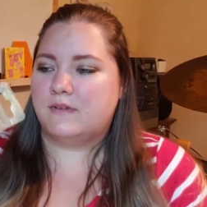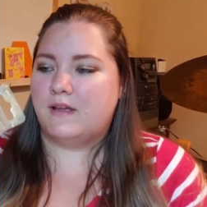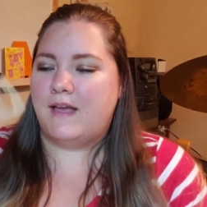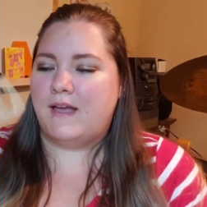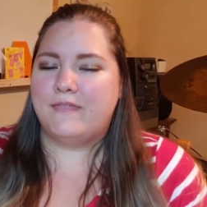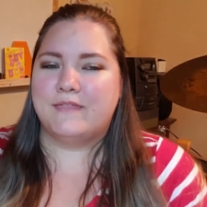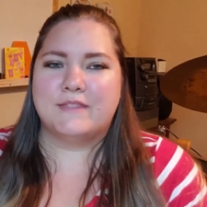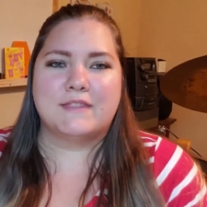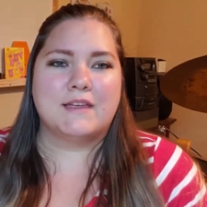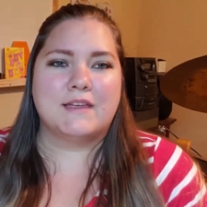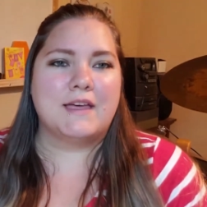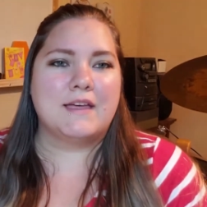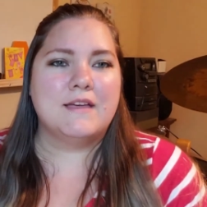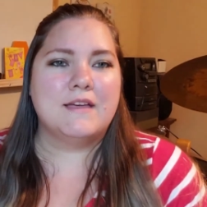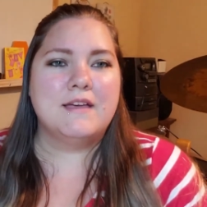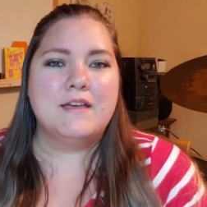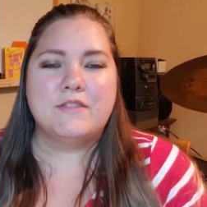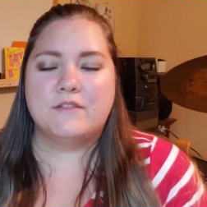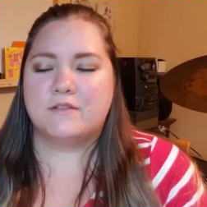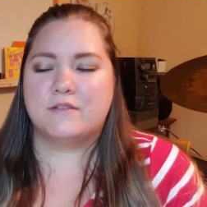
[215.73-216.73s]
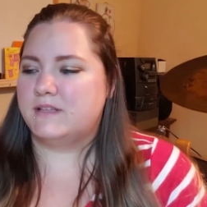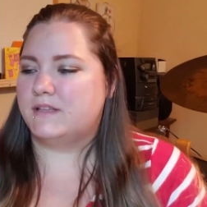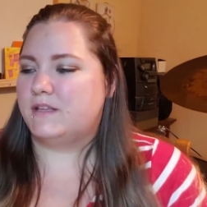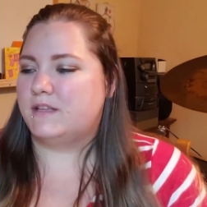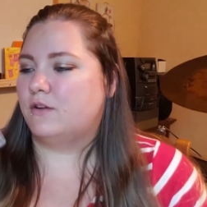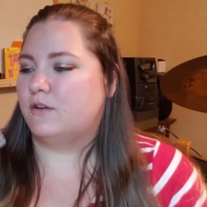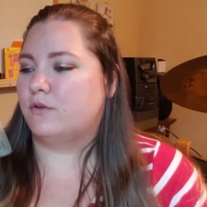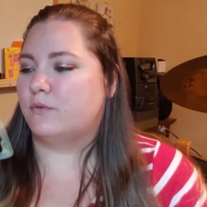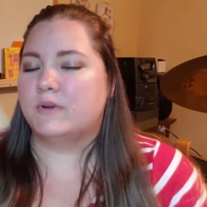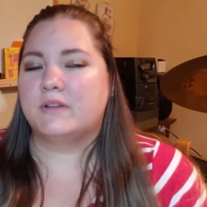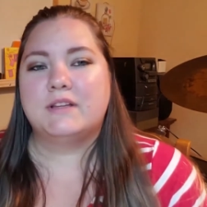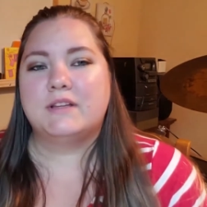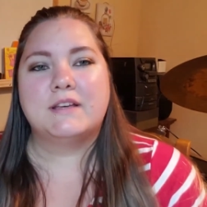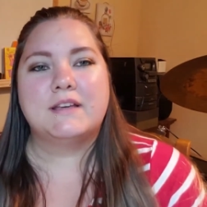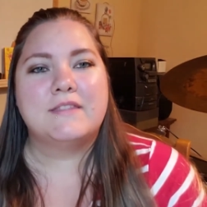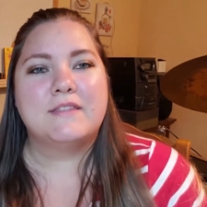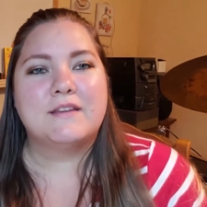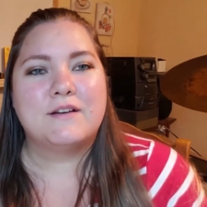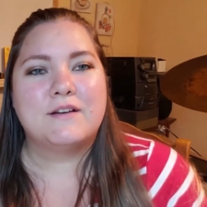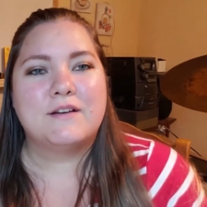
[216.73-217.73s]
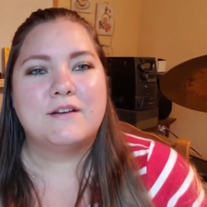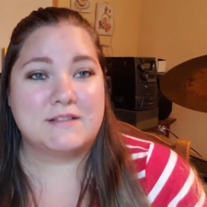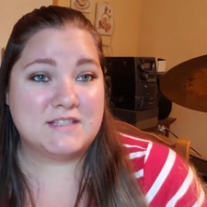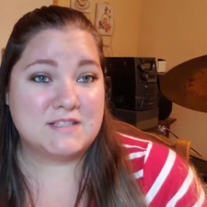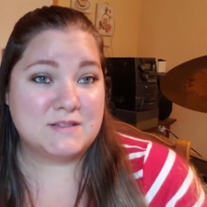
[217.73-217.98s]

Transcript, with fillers: And the, there's like a gorilla in there that's